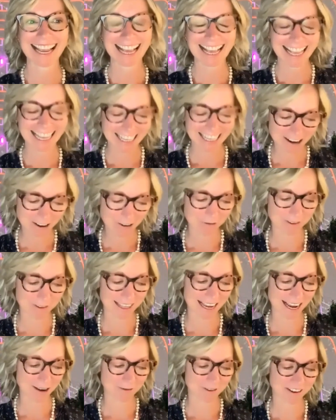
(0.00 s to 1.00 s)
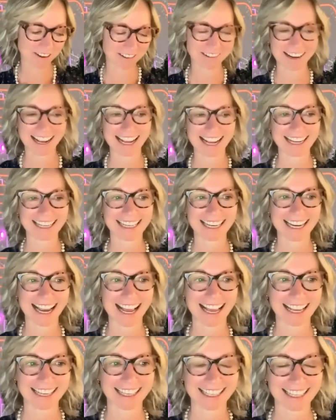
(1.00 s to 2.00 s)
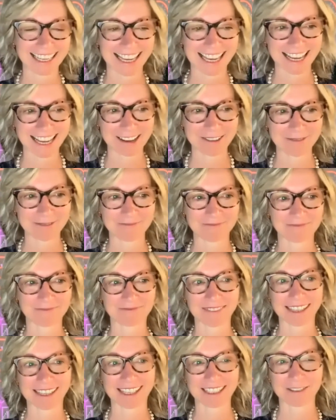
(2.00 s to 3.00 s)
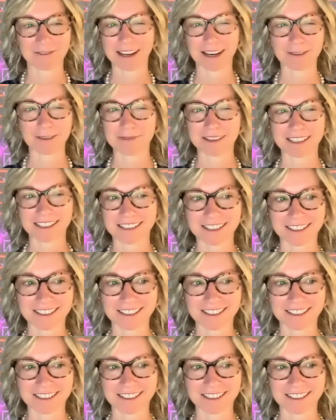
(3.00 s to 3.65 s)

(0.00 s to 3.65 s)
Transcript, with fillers: along with our AGI um, development.